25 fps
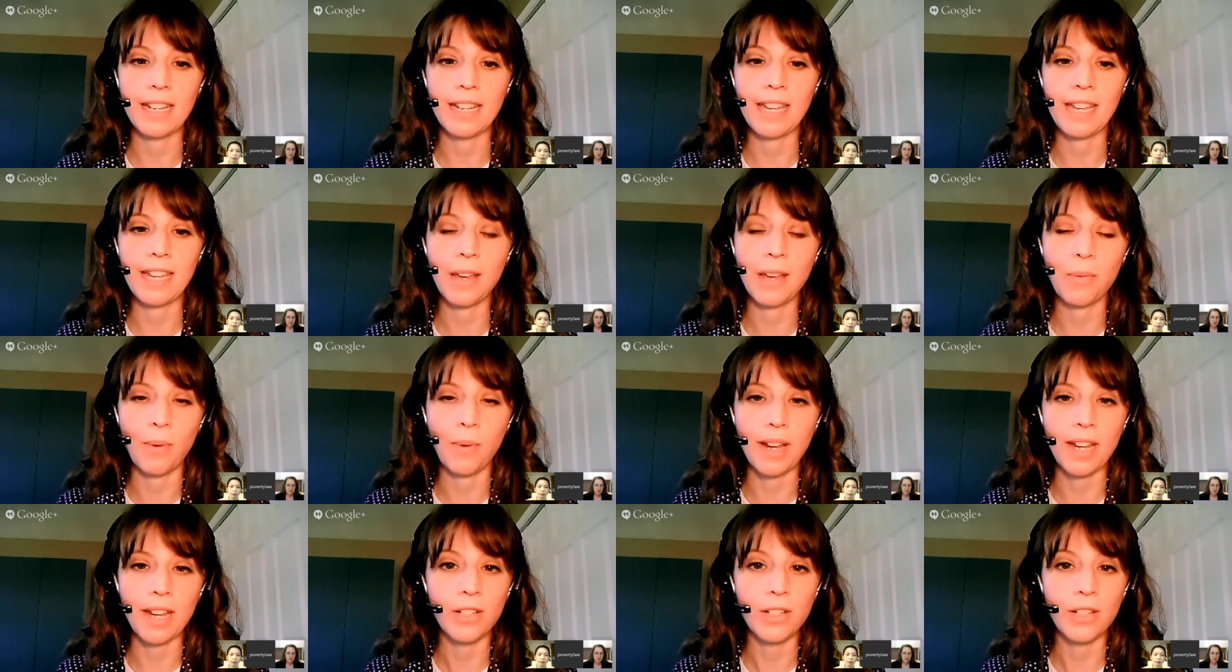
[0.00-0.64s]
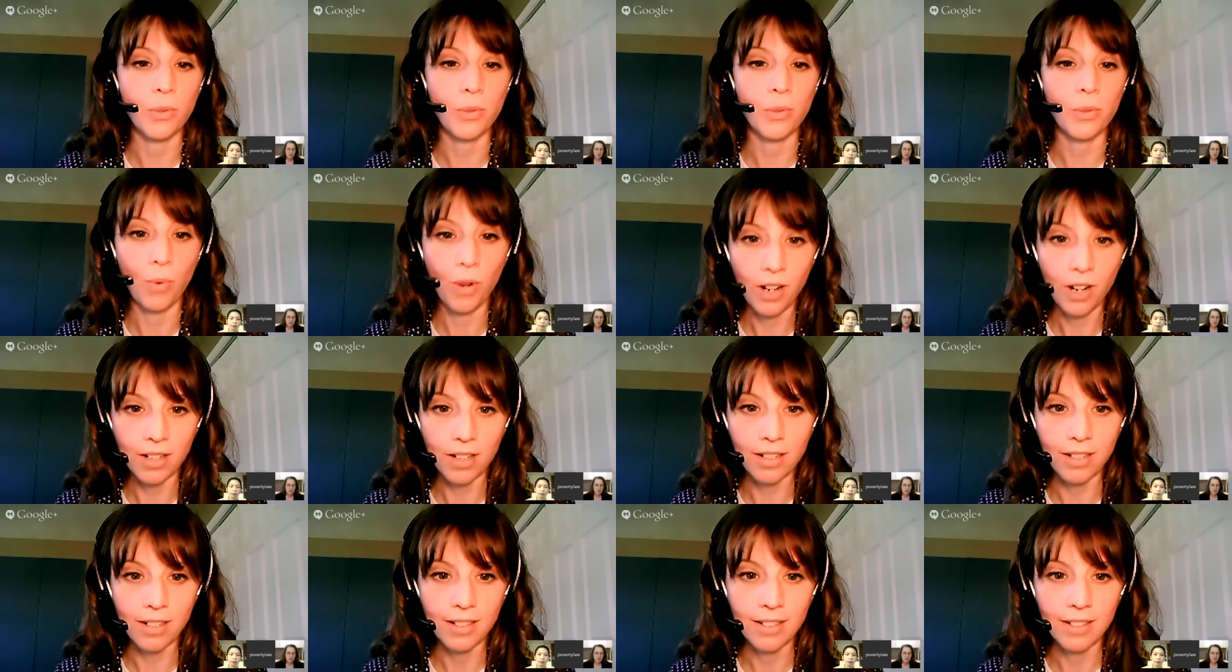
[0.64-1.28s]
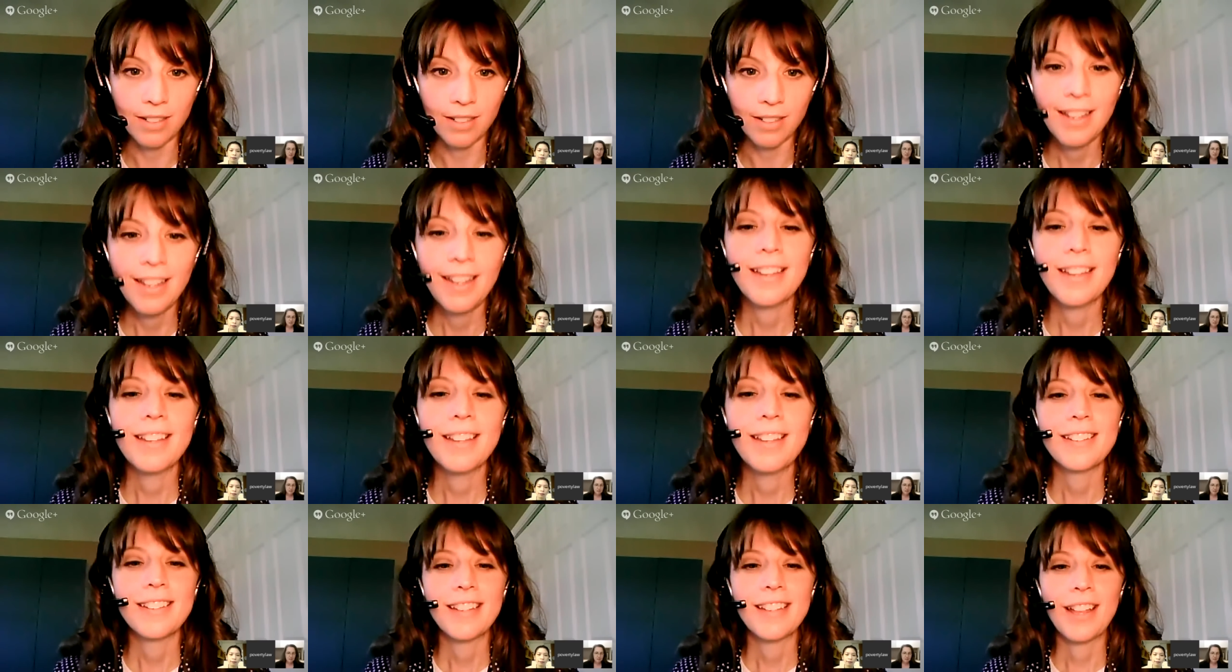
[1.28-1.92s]
A Gateway to Work.
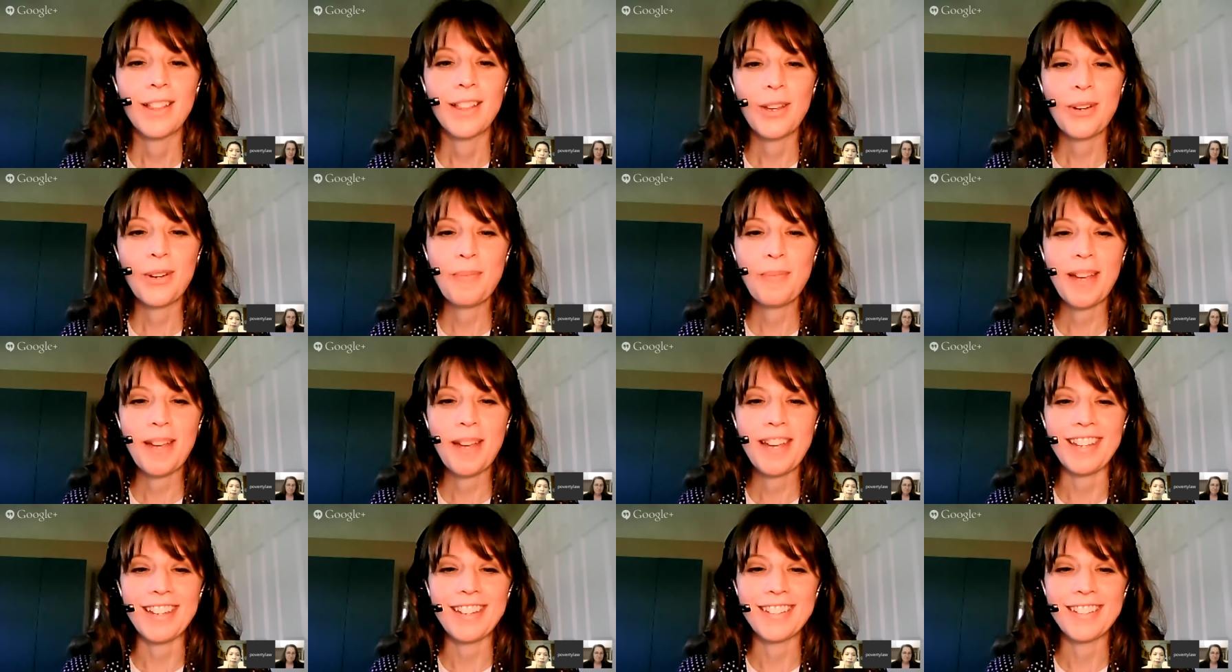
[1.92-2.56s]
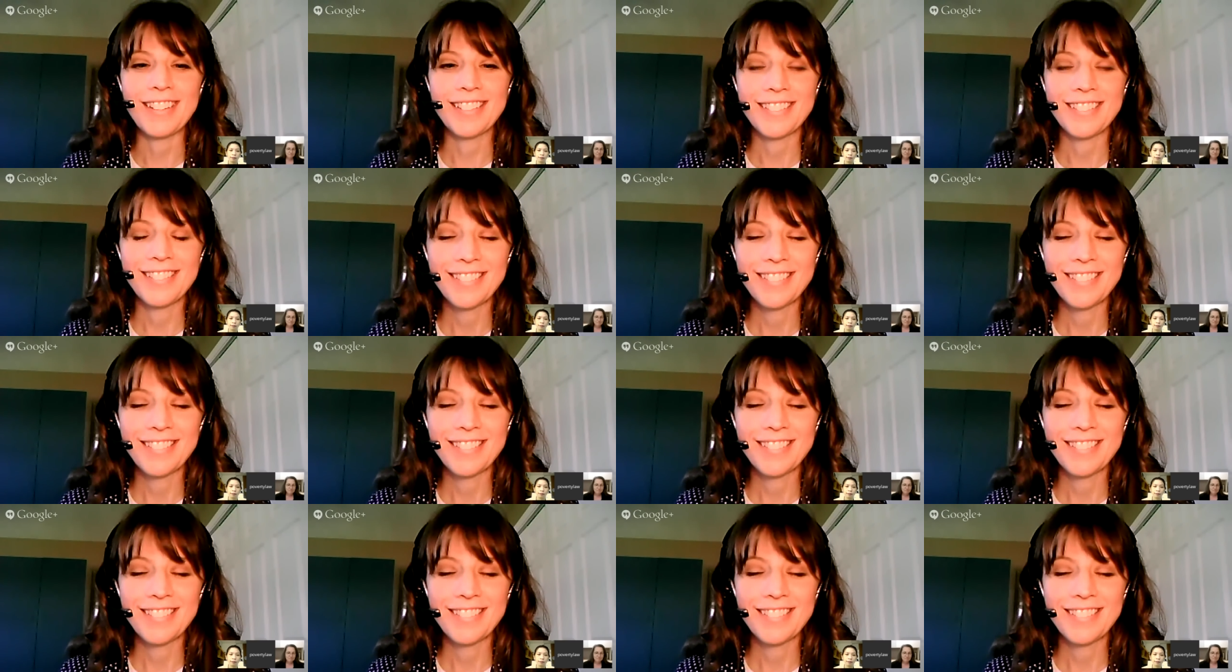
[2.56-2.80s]
Hello, Peggy.